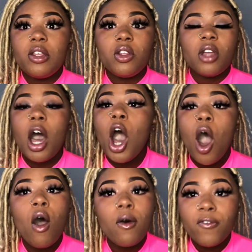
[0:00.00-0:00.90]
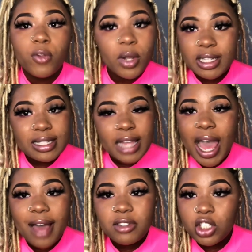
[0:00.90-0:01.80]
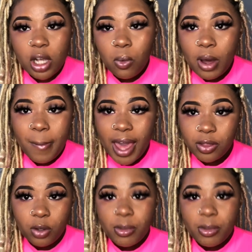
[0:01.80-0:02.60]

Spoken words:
the whole floor does not have to share one bathroom.